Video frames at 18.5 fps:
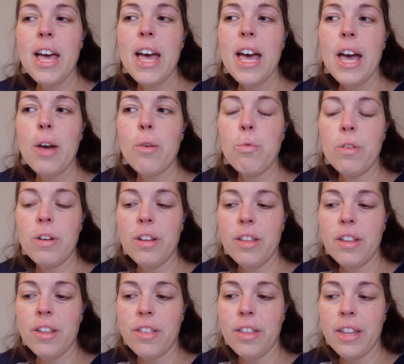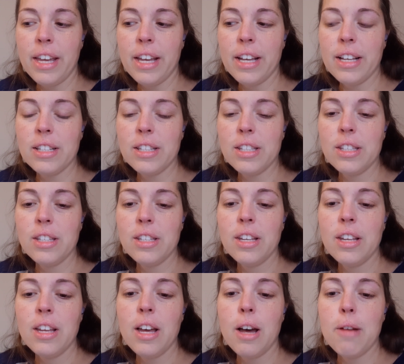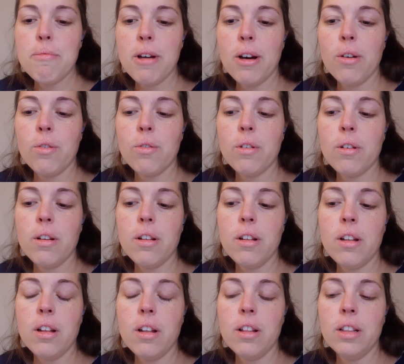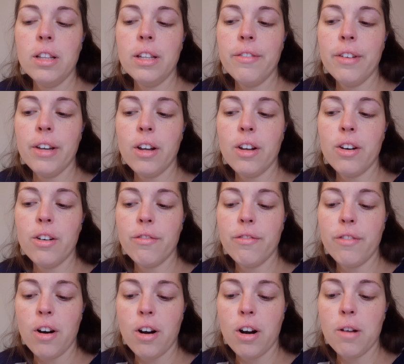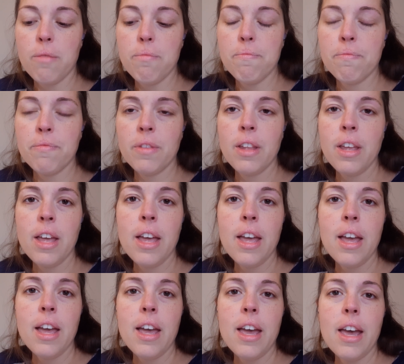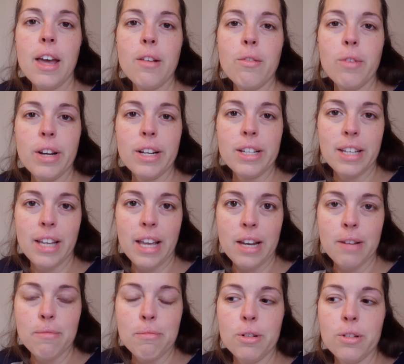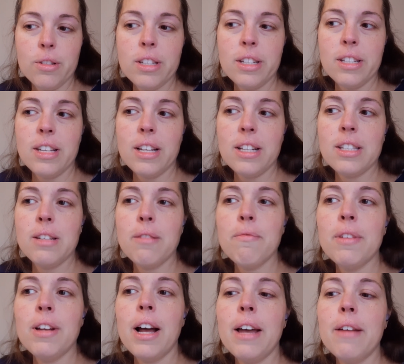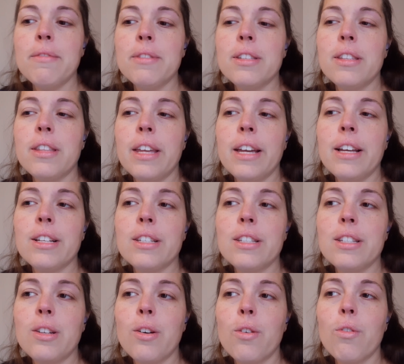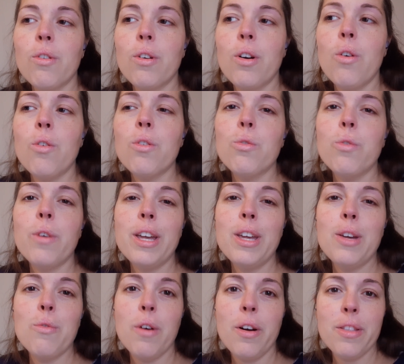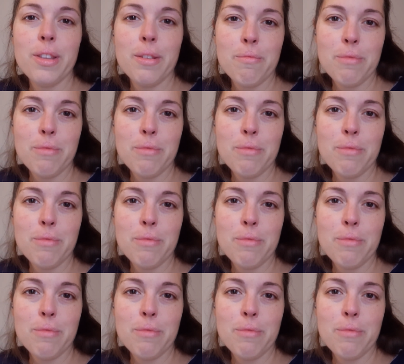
And one of the things about living on a farm and raising animals is that sometimes things don't go the way you want them